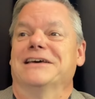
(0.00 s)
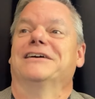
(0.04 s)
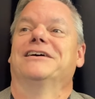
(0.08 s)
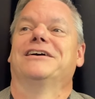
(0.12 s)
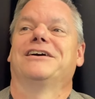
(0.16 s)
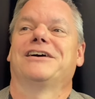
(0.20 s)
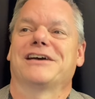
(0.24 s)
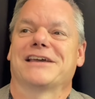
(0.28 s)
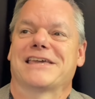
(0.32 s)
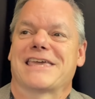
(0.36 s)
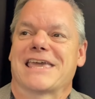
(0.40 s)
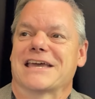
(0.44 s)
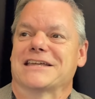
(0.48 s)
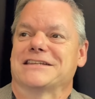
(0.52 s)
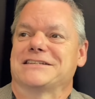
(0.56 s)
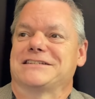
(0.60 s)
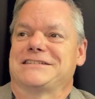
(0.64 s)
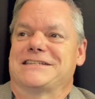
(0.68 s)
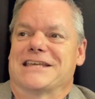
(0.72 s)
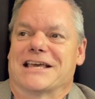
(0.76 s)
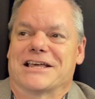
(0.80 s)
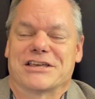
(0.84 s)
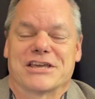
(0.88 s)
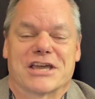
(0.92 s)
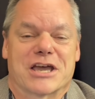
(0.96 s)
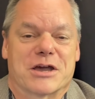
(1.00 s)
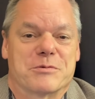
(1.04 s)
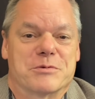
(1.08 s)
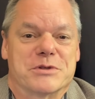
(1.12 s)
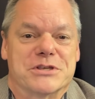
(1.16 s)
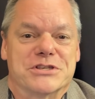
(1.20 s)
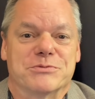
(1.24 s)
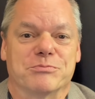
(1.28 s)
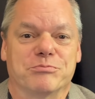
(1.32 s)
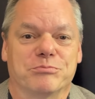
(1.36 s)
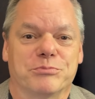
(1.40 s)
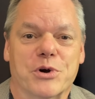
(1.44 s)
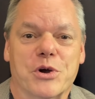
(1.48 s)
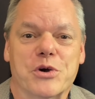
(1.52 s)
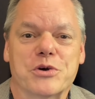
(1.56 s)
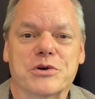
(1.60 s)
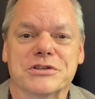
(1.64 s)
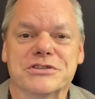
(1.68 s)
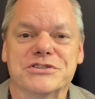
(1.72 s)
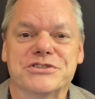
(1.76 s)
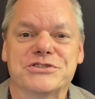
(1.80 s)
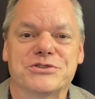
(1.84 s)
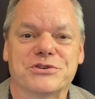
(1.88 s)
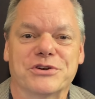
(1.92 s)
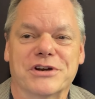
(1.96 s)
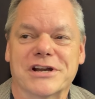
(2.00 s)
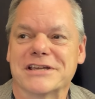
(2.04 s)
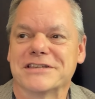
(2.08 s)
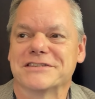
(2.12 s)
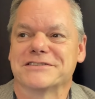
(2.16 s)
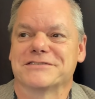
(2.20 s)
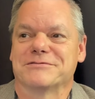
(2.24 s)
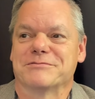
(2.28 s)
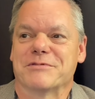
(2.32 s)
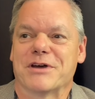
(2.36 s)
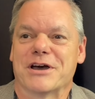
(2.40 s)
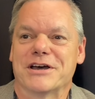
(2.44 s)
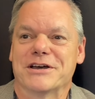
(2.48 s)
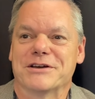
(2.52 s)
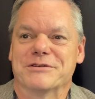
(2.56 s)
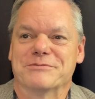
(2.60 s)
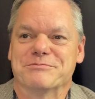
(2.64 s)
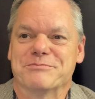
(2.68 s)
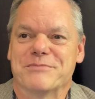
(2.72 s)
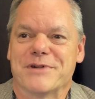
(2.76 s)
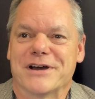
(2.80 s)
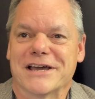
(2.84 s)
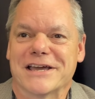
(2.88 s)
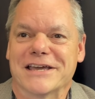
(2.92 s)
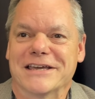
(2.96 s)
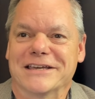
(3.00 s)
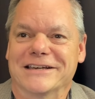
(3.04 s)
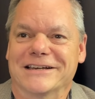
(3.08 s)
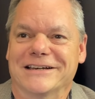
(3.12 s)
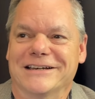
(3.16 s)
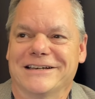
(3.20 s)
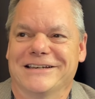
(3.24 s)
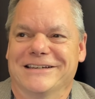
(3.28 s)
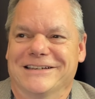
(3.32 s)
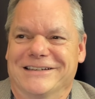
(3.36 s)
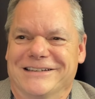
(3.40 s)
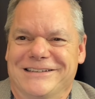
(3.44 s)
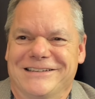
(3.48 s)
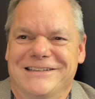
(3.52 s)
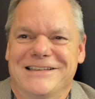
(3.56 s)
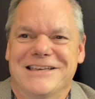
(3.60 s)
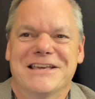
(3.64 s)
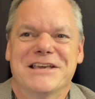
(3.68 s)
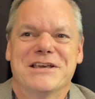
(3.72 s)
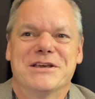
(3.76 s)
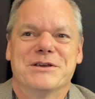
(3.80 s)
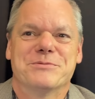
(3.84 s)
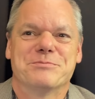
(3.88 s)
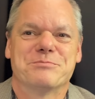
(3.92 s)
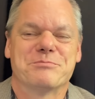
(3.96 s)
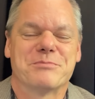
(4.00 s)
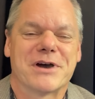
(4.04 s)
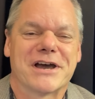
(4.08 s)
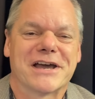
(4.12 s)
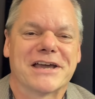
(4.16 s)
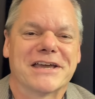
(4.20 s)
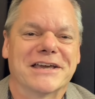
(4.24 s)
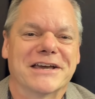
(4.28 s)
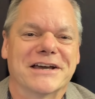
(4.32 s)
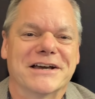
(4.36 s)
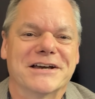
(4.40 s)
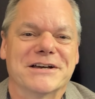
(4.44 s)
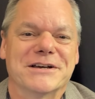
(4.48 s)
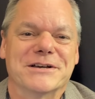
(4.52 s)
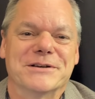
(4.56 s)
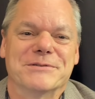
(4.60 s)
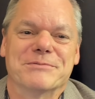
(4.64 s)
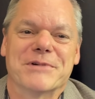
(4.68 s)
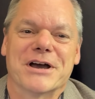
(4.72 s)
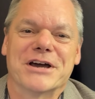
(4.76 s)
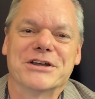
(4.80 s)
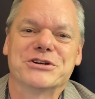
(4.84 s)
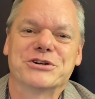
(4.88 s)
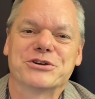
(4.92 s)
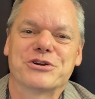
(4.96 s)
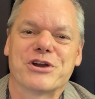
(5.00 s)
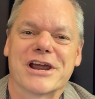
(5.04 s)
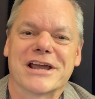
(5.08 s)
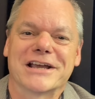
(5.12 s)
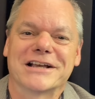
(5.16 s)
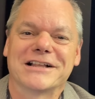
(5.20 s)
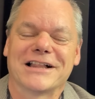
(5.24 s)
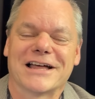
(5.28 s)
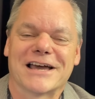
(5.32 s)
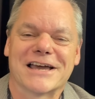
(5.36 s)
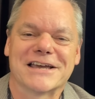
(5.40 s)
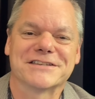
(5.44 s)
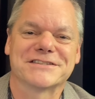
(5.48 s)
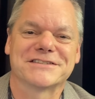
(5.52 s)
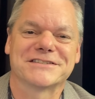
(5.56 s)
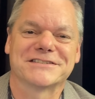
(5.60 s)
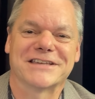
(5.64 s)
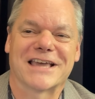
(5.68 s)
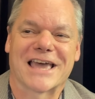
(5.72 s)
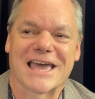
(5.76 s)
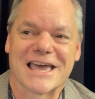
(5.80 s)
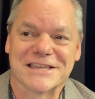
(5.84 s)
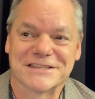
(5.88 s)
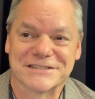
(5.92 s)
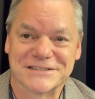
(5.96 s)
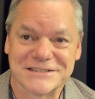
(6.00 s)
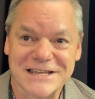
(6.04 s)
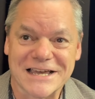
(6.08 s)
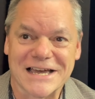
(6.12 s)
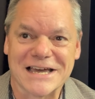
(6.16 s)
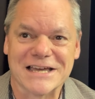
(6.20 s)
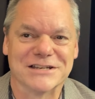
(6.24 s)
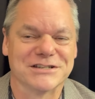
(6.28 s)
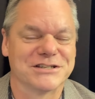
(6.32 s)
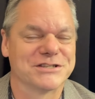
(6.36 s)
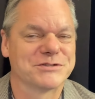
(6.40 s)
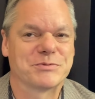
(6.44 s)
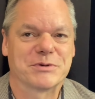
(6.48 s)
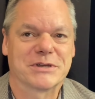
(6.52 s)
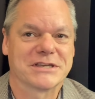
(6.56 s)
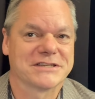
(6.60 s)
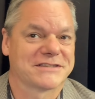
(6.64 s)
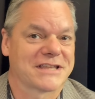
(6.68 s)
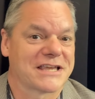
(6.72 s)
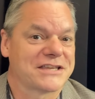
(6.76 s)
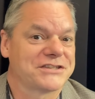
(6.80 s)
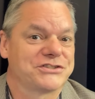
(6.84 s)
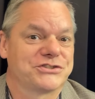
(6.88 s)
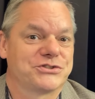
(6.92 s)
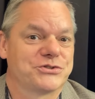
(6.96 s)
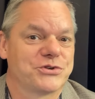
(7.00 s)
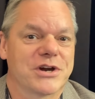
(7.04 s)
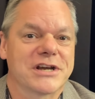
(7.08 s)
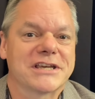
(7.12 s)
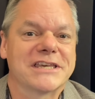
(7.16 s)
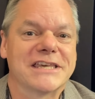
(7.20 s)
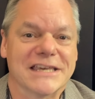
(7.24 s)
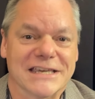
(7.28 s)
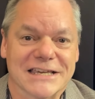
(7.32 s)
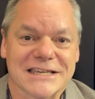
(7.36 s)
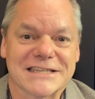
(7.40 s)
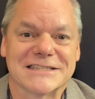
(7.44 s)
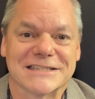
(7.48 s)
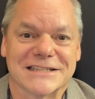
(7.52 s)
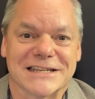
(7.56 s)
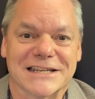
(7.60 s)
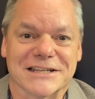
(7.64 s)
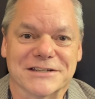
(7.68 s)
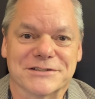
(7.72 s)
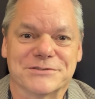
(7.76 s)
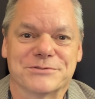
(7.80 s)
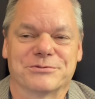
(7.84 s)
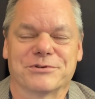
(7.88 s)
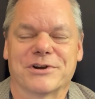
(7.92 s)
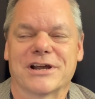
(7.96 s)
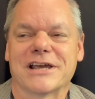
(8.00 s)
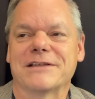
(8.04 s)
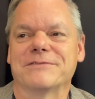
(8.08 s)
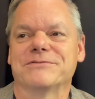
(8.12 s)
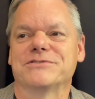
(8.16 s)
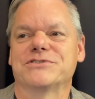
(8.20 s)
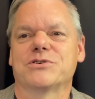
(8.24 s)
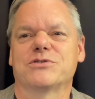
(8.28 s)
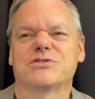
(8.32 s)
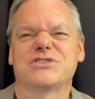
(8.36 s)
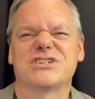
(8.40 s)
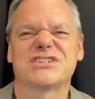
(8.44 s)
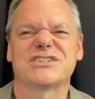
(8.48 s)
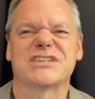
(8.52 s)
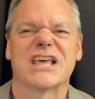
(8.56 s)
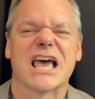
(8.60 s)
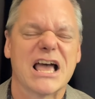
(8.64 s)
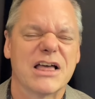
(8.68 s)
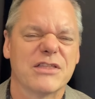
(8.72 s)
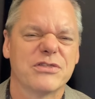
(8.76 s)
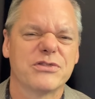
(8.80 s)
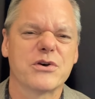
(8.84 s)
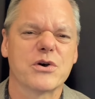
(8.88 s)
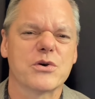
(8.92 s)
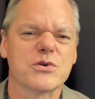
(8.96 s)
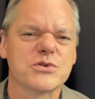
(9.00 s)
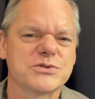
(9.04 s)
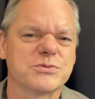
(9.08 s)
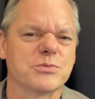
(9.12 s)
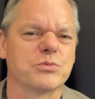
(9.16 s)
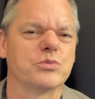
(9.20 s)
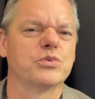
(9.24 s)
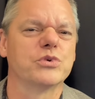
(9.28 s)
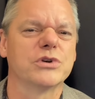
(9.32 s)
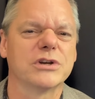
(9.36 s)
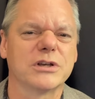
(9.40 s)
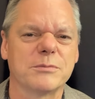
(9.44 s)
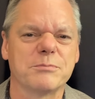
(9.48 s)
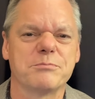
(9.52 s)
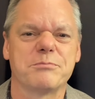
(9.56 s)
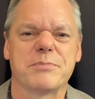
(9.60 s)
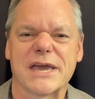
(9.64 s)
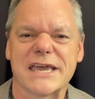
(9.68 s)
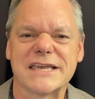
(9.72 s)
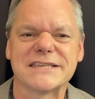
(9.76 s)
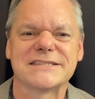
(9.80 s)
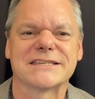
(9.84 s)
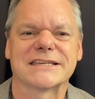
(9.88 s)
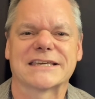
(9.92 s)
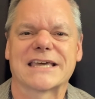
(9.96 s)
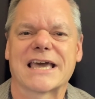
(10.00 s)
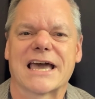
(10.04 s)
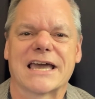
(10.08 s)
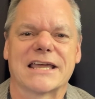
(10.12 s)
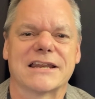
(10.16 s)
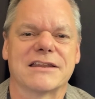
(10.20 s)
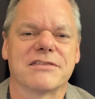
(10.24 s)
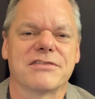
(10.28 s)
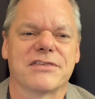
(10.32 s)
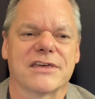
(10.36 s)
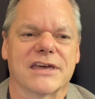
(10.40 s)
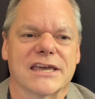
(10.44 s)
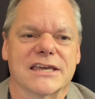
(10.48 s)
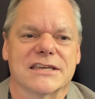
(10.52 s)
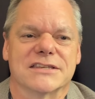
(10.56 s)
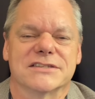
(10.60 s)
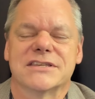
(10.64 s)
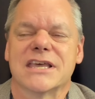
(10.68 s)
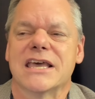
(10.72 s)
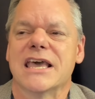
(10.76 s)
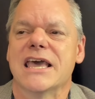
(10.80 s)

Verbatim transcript: I can't tell you how many broken strings my undergrad class has done, just because that's tricky, isn't it? Right? So just those real basic kind of things.